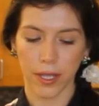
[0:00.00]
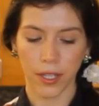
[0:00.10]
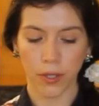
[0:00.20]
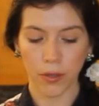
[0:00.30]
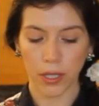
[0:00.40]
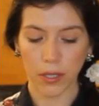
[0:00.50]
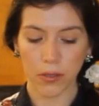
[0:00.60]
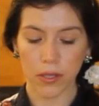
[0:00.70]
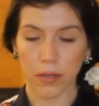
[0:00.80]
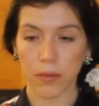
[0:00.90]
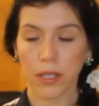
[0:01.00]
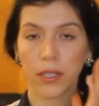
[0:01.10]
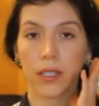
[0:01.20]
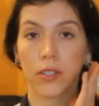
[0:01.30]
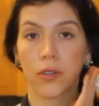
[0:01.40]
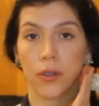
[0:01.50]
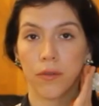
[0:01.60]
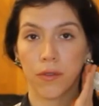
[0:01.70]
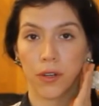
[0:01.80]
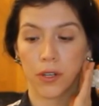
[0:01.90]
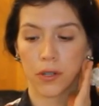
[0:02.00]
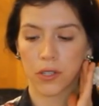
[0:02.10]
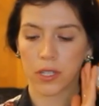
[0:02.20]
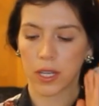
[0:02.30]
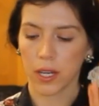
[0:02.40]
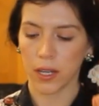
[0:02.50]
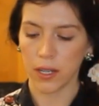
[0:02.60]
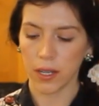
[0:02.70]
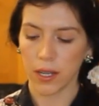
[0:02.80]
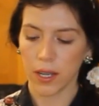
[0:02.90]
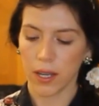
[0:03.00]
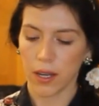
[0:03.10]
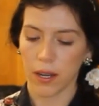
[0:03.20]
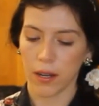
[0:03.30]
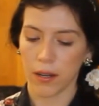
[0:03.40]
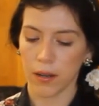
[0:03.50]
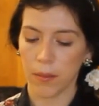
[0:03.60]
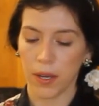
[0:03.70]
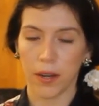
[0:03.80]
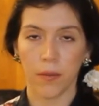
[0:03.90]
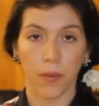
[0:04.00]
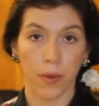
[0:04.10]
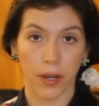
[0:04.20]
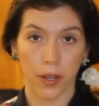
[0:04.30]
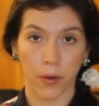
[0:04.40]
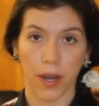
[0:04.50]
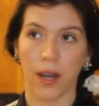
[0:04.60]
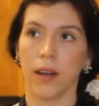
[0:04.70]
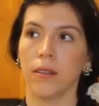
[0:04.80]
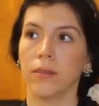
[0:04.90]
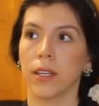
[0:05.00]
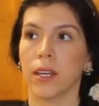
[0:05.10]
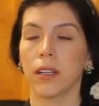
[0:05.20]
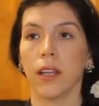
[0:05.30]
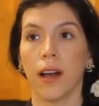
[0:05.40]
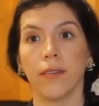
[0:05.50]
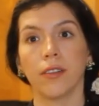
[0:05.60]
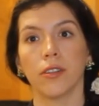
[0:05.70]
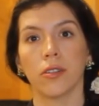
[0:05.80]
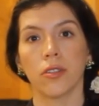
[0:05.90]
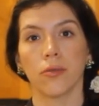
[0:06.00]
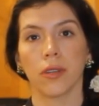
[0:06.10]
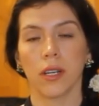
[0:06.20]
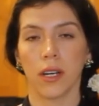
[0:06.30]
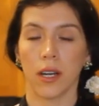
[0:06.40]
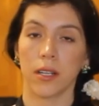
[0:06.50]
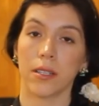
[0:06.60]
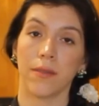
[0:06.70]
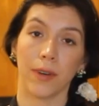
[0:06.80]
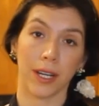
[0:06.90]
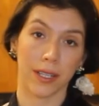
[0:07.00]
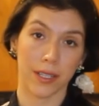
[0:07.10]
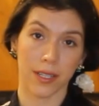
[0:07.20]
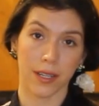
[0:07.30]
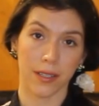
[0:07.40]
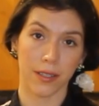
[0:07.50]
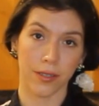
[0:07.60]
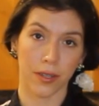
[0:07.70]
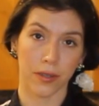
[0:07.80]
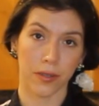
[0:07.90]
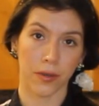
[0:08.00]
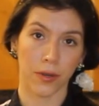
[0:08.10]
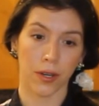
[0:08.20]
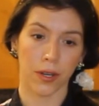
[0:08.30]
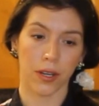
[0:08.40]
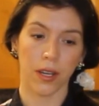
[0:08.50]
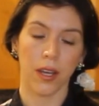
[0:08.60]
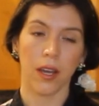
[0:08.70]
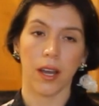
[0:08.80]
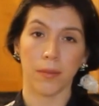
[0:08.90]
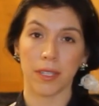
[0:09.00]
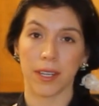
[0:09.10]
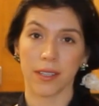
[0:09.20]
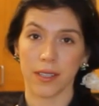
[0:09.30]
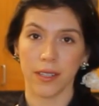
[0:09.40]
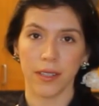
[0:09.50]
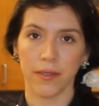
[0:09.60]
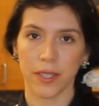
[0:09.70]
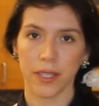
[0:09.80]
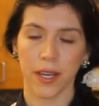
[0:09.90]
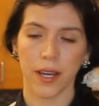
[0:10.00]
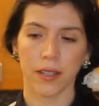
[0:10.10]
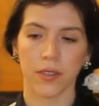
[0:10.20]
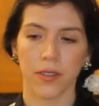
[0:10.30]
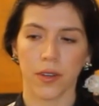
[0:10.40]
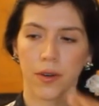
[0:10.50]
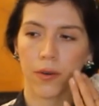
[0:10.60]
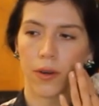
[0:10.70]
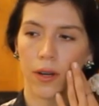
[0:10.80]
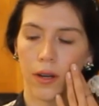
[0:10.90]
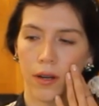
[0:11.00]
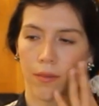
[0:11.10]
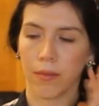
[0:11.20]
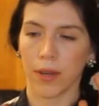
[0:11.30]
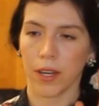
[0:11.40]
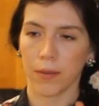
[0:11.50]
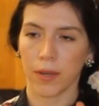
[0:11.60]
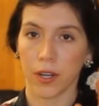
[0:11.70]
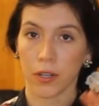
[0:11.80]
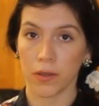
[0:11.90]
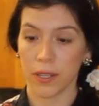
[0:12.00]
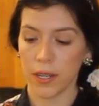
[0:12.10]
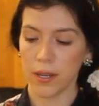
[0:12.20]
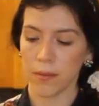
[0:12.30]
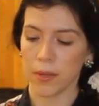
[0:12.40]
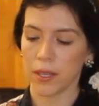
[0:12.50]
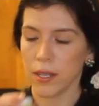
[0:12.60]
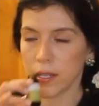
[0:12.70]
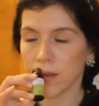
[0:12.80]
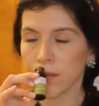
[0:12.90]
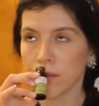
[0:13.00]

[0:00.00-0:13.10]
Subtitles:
And you can use something that's good for your skin. And what you have, like lavender is really nice, frankincense is also good. I'm sensitive to that, so I'm not using it, but this,